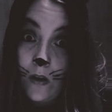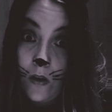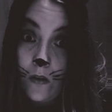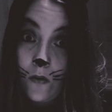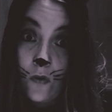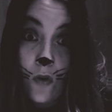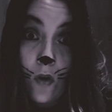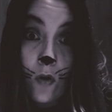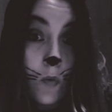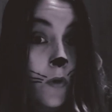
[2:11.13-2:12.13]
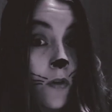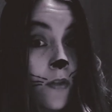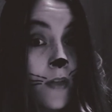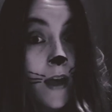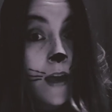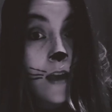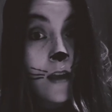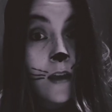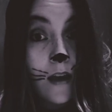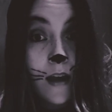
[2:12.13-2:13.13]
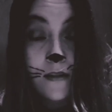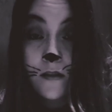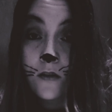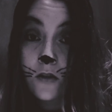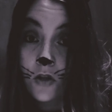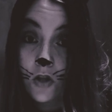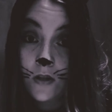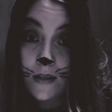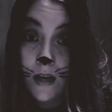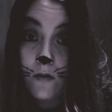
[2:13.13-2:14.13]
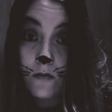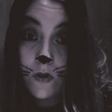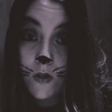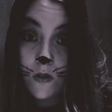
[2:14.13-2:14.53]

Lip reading: So were they, as it turned out.